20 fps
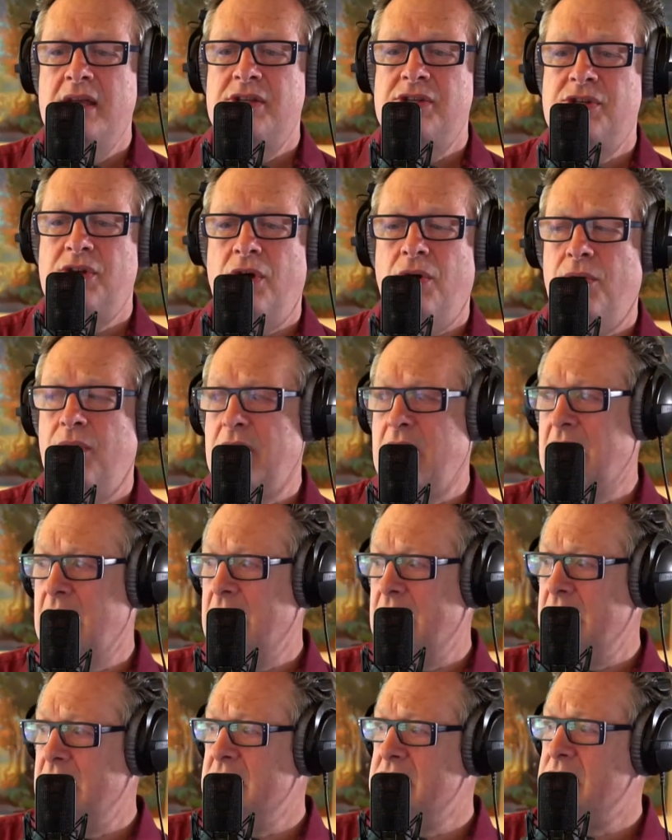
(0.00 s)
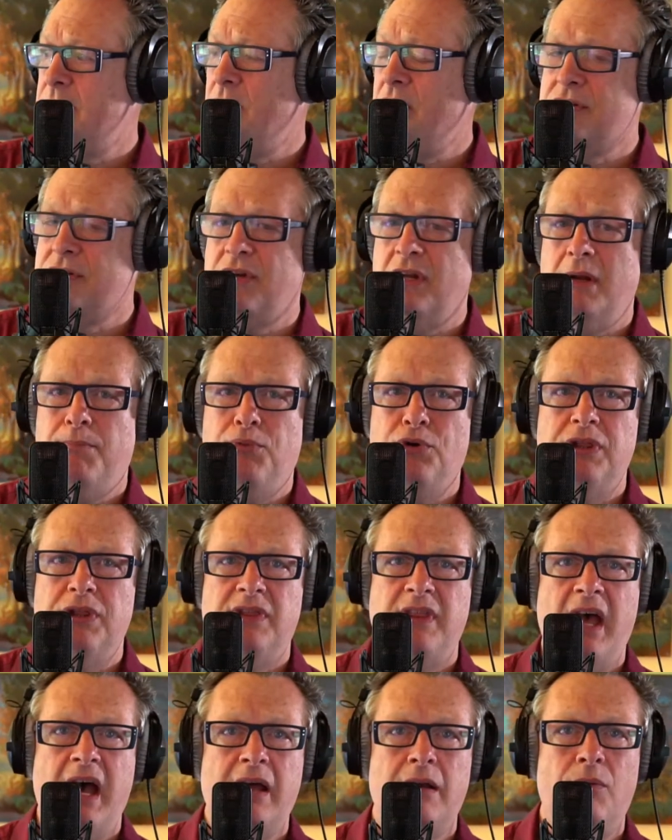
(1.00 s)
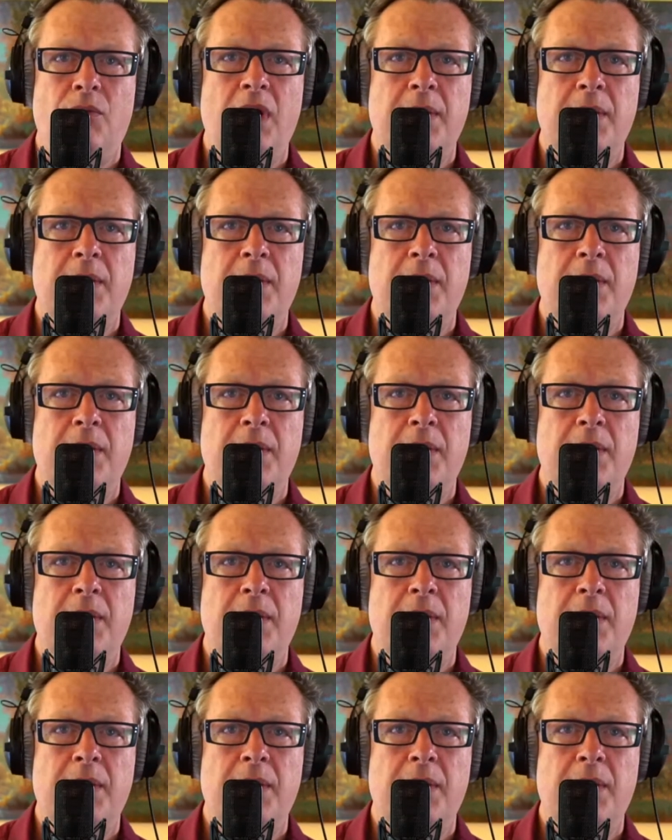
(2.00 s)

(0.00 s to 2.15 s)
So Isabel's going to put that